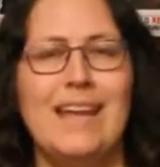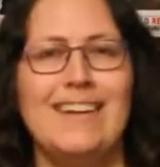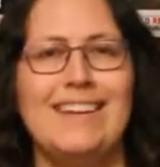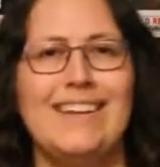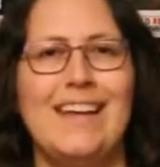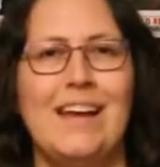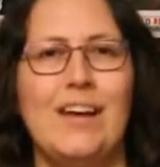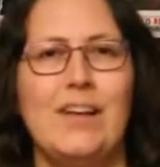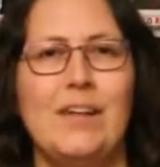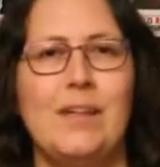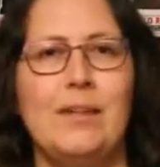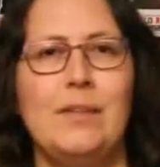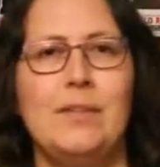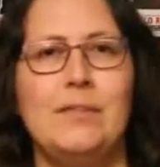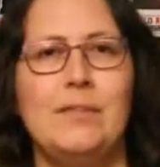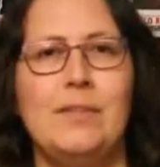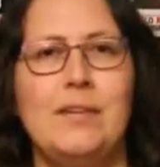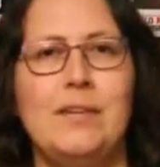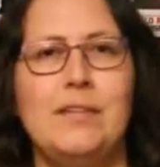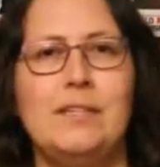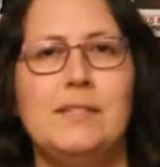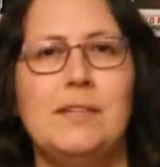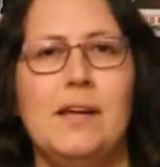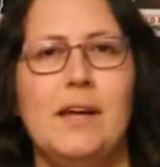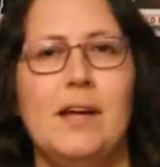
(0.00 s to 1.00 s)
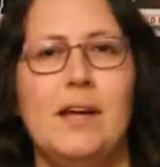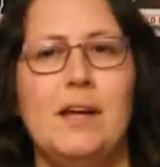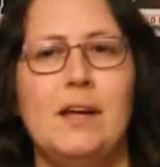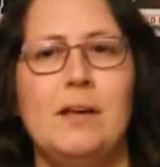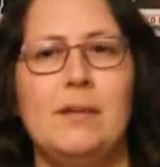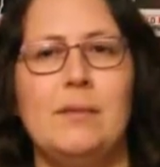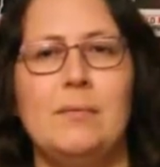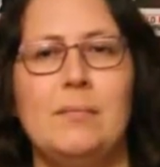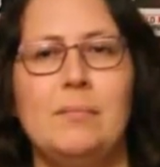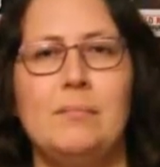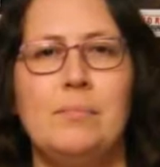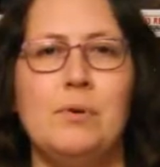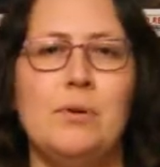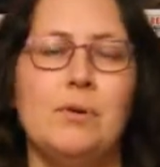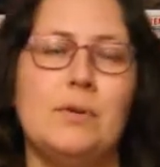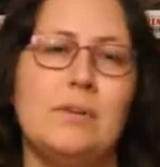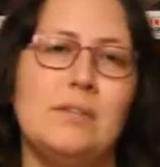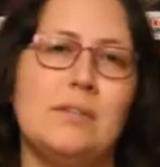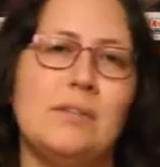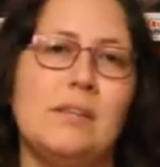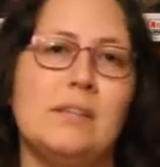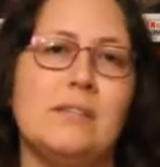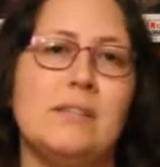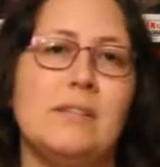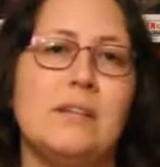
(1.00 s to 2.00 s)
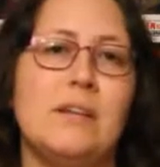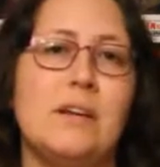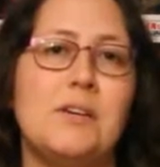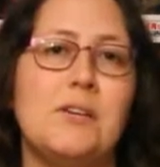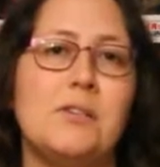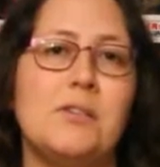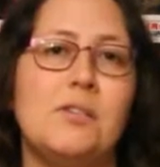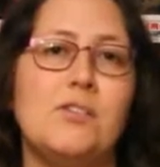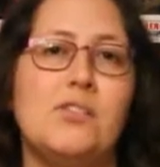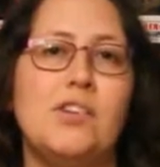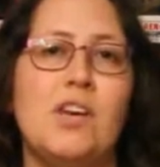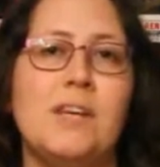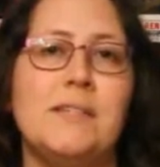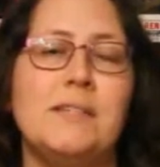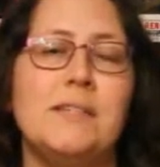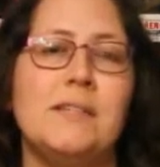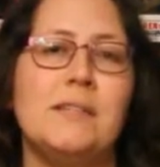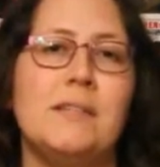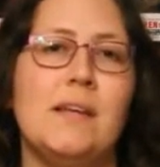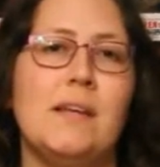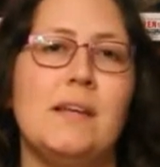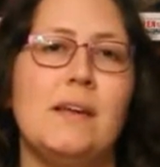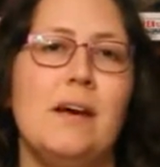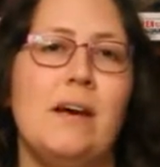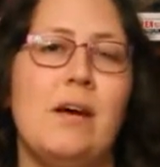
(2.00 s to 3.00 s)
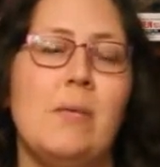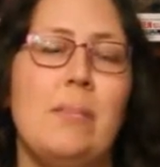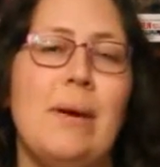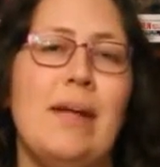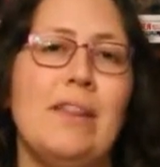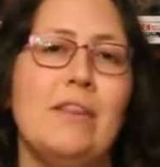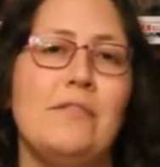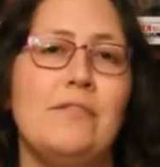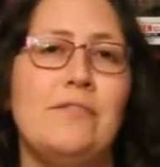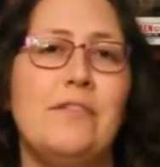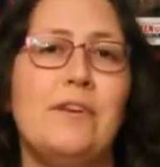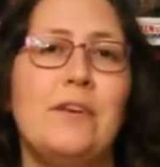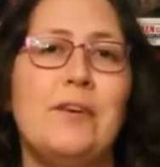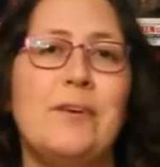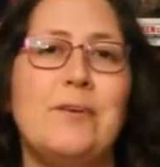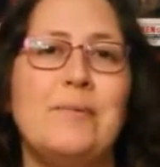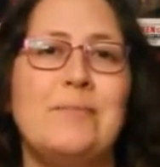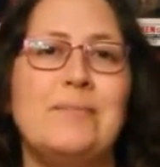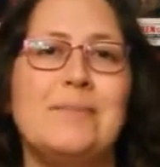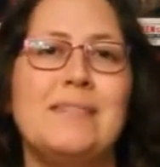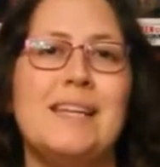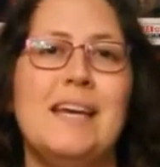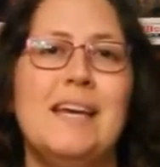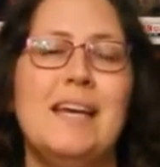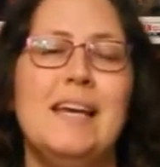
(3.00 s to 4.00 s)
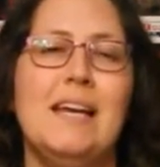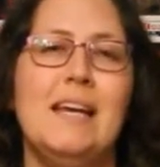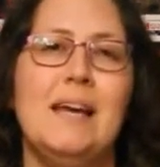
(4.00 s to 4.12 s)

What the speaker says: Now, these are books, as the title suggests, that are about the films,